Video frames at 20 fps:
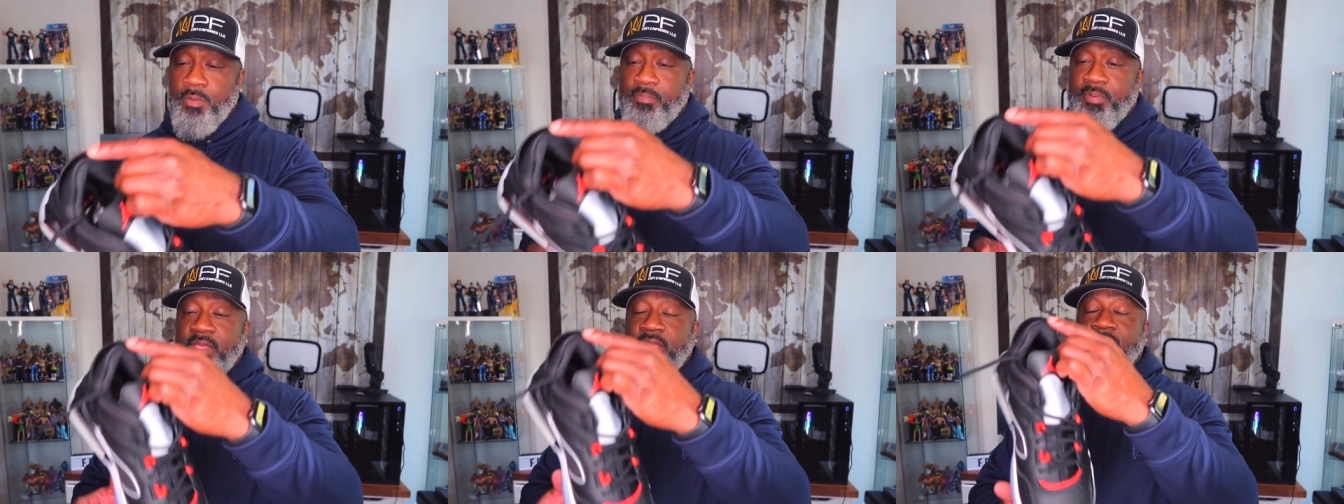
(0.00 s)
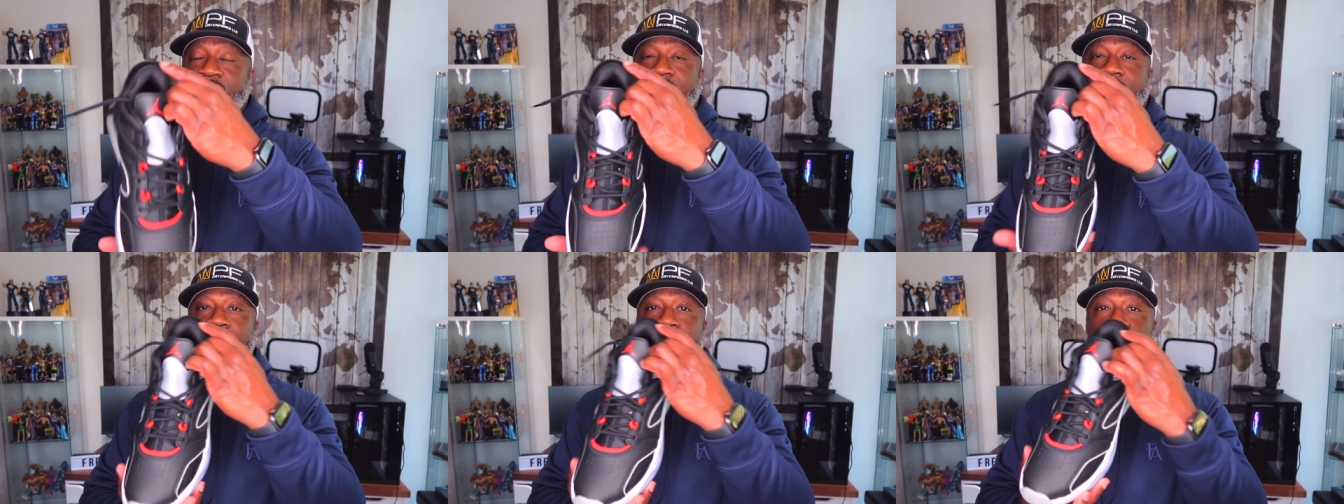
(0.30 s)
to be
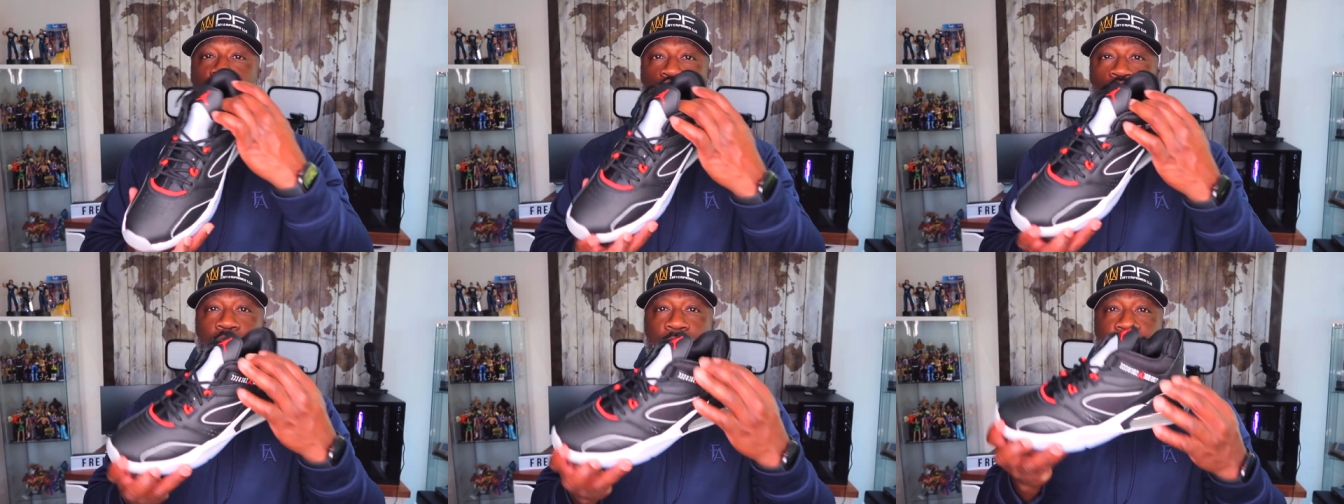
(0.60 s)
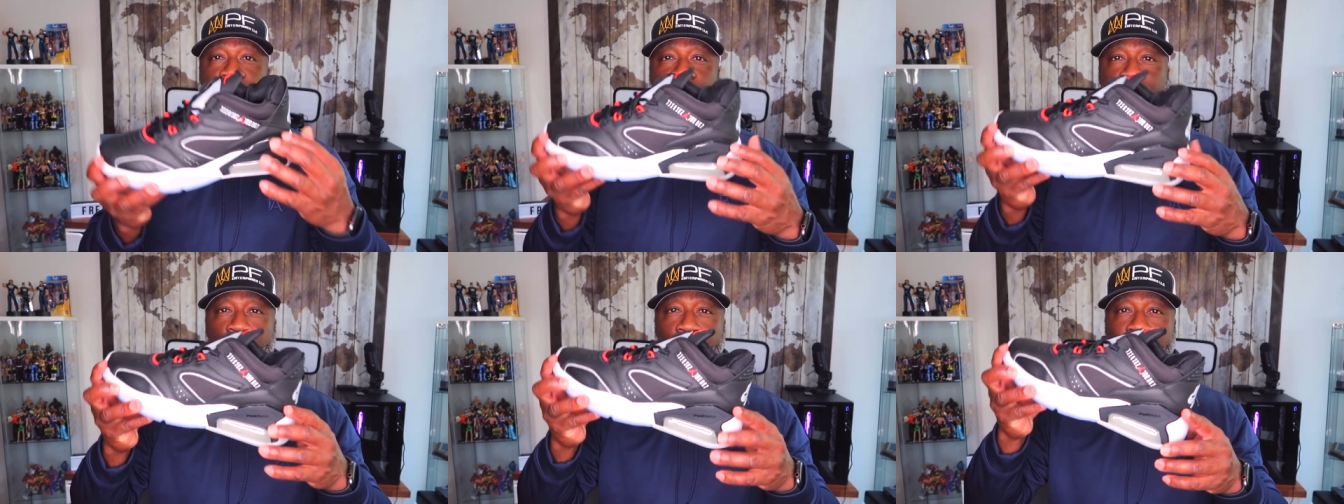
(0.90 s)
an Air
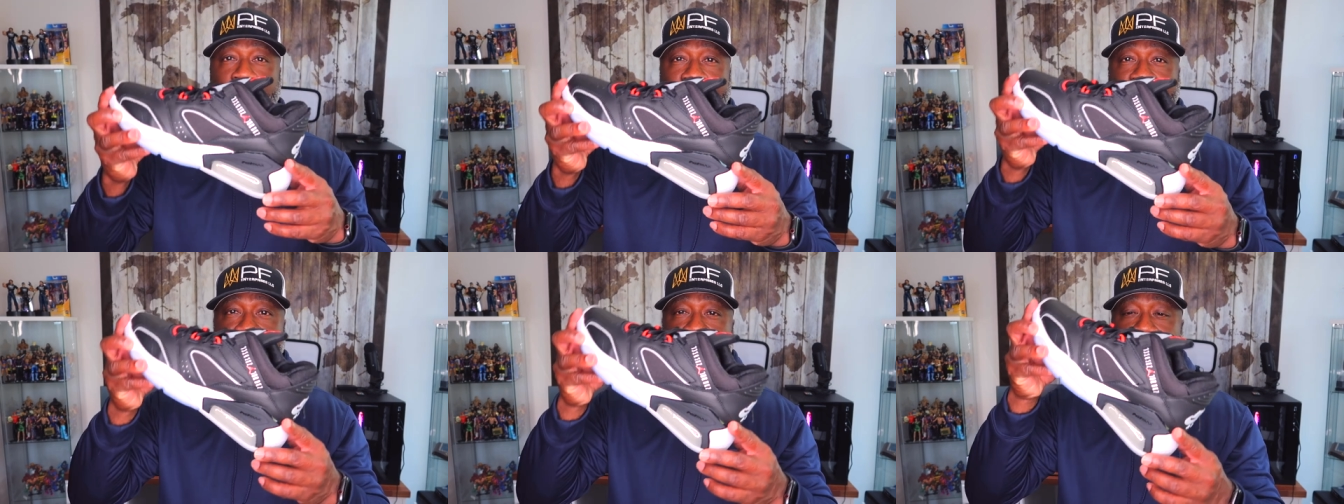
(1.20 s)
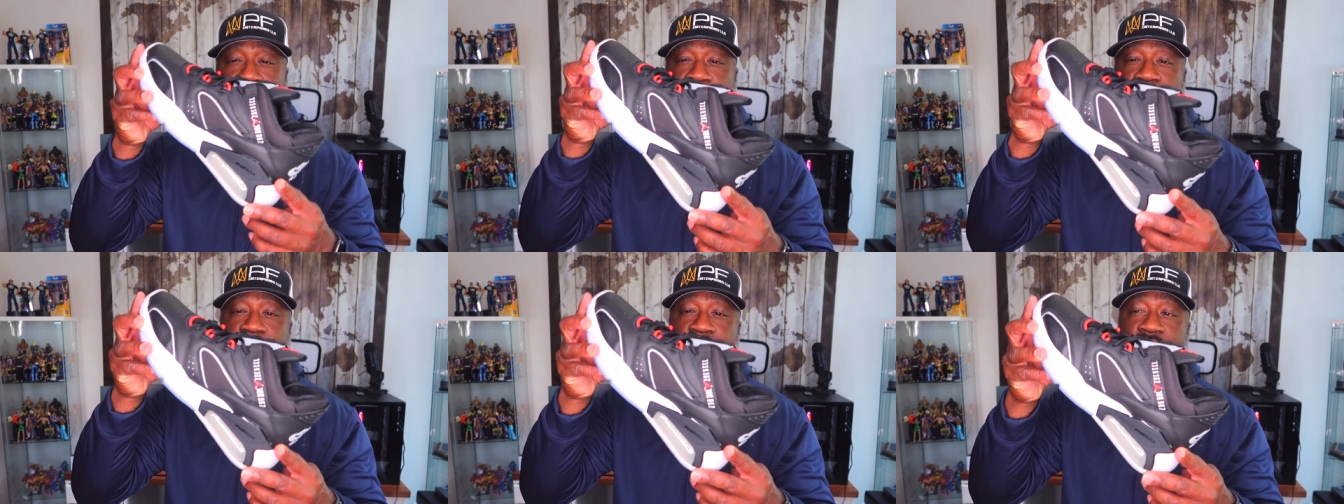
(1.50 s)
Jordan shoe right
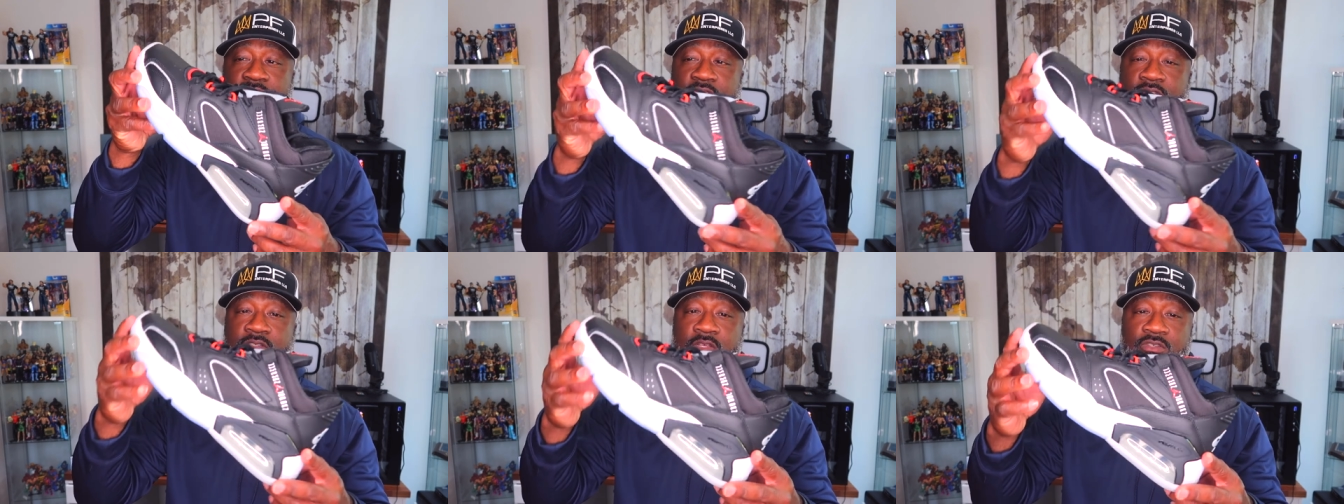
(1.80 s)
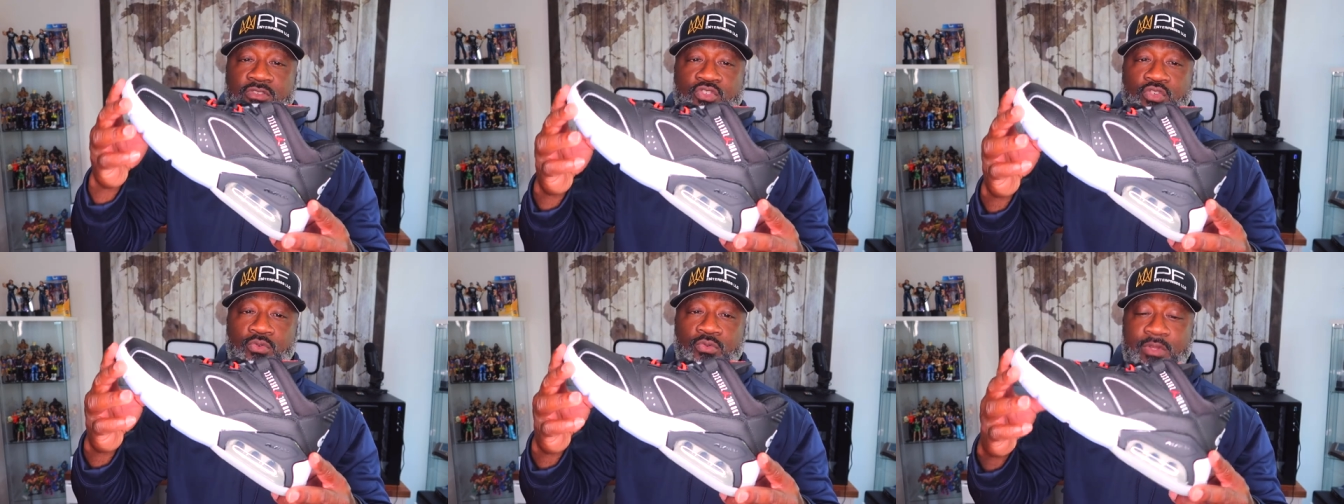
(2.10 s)
there. This is
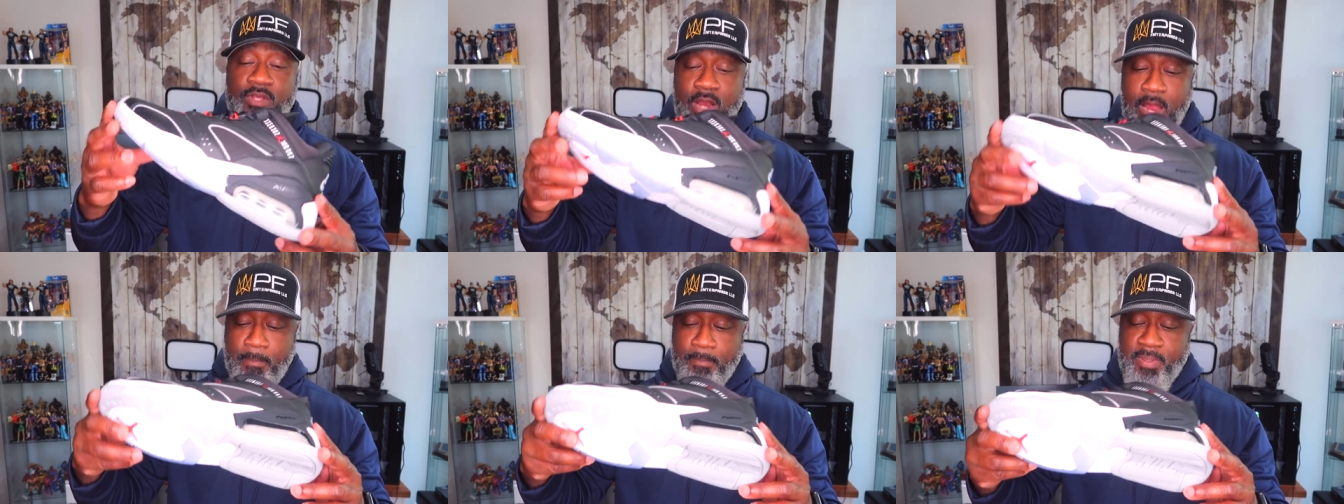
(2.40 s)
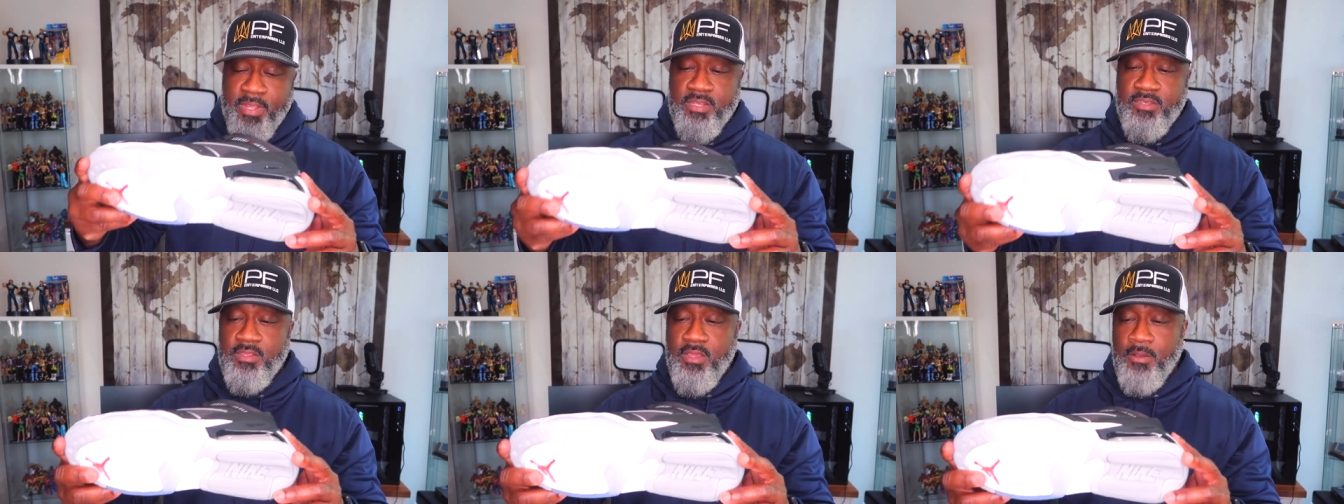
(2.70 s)
a shoe that I
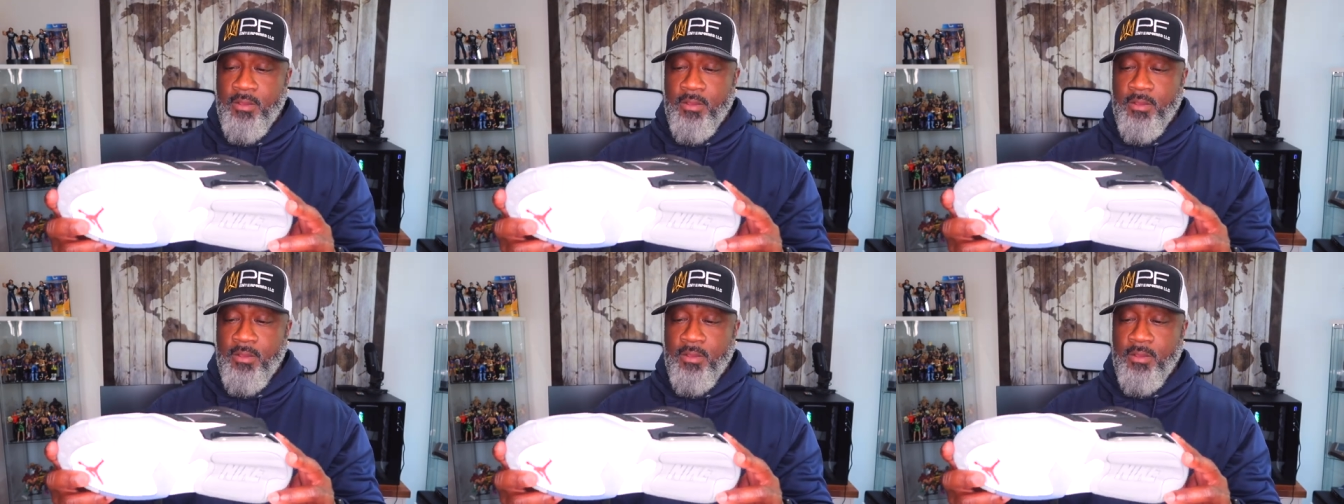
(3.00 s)
picked